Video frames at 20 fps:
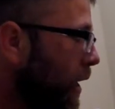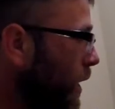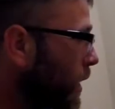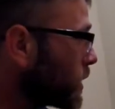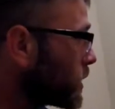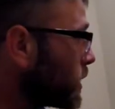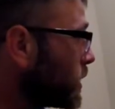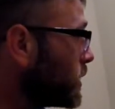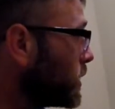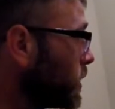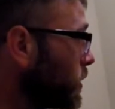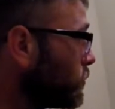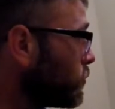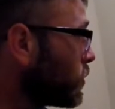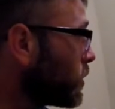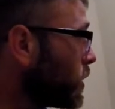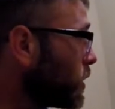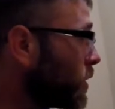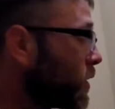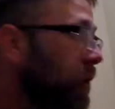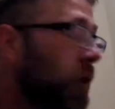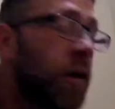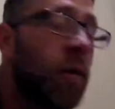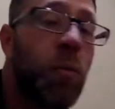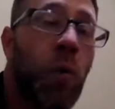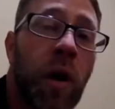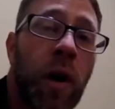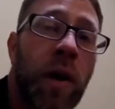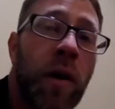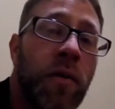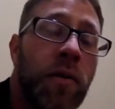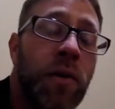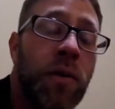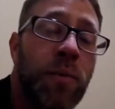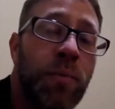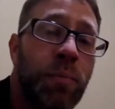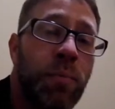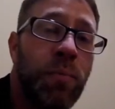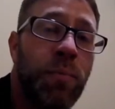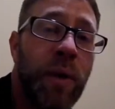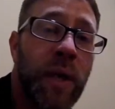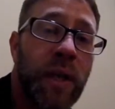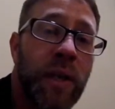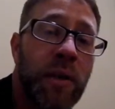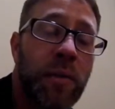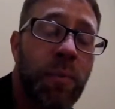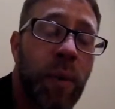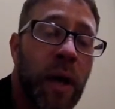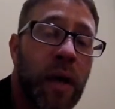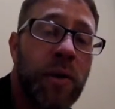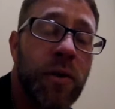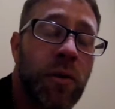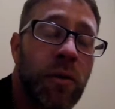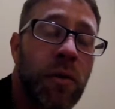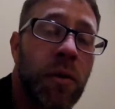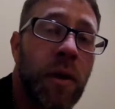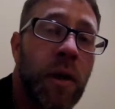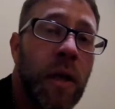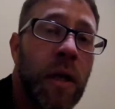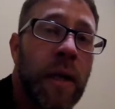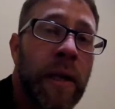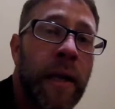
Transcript: I actually did really good. I'm working on this big special